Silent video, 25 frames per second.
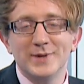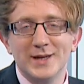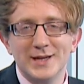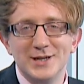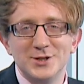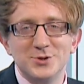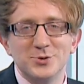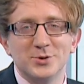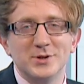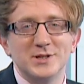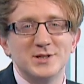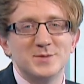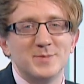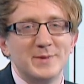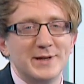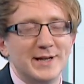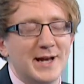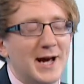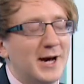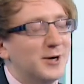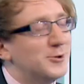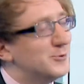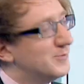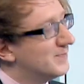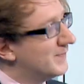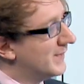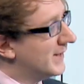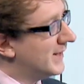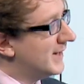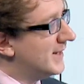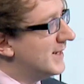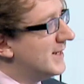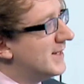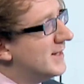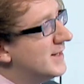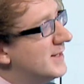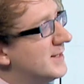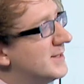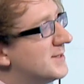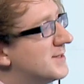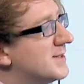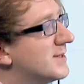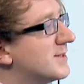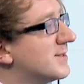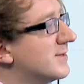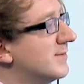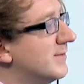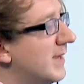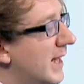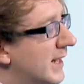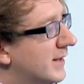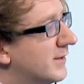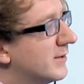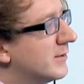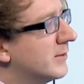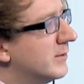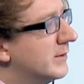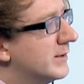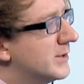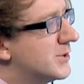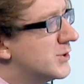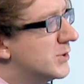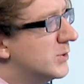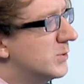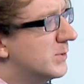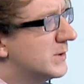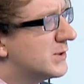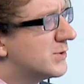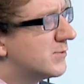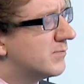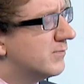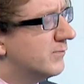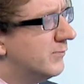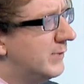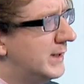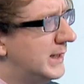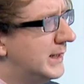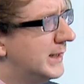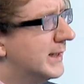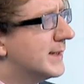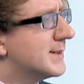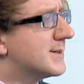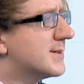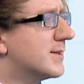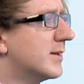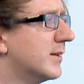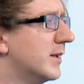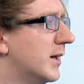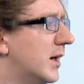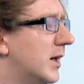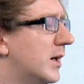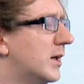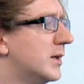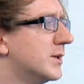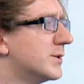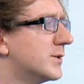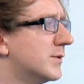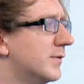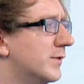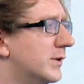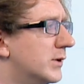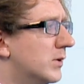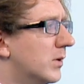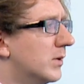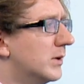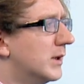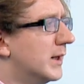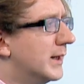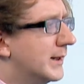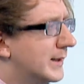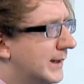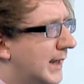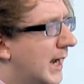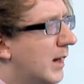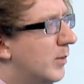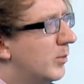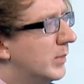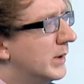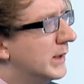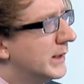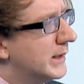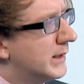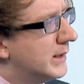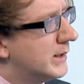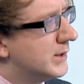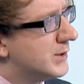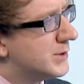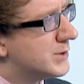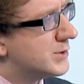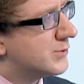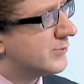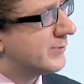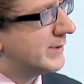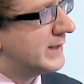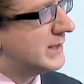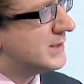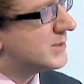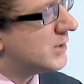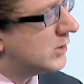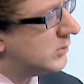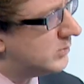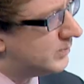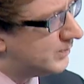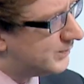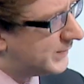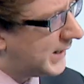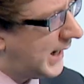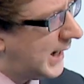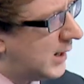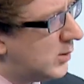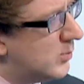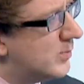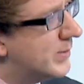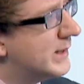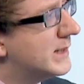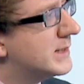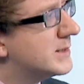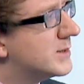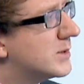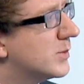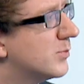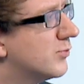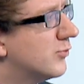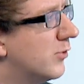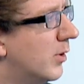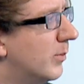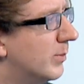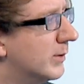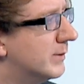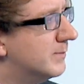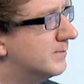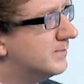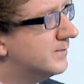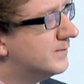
He joins me now. This is an ethical issue which really gets to the heart of the online gambling industry. So how big is the problem?